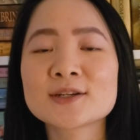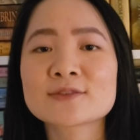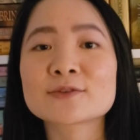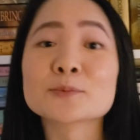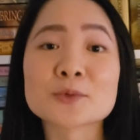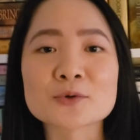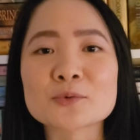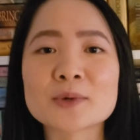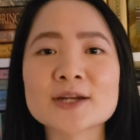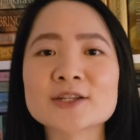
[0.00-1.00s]
from book
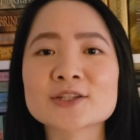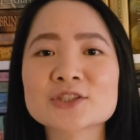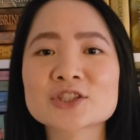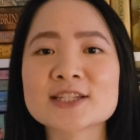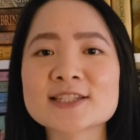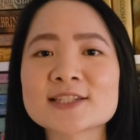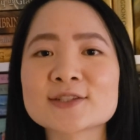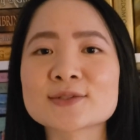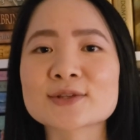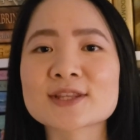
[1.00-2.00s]
one, she
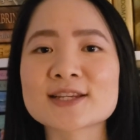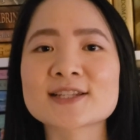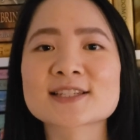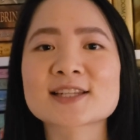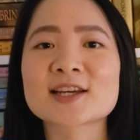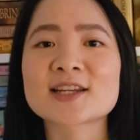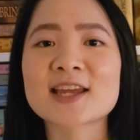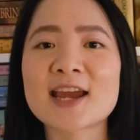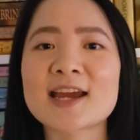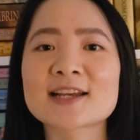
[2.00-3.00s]
still thinks that
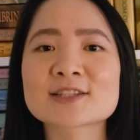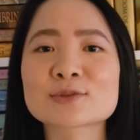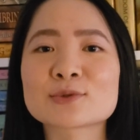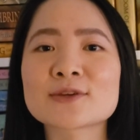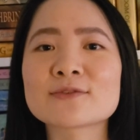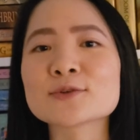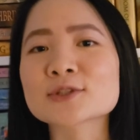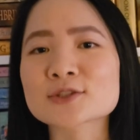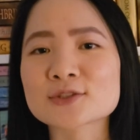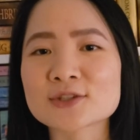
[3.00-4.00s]
Kaz only views
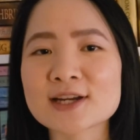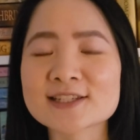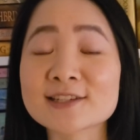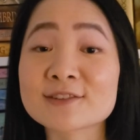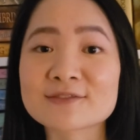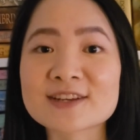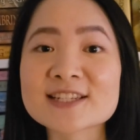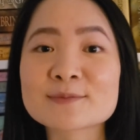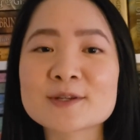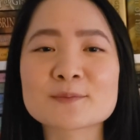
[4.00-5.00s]
her as an
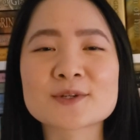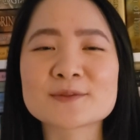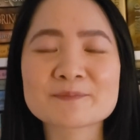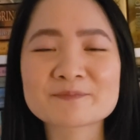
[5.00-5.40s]
investment, but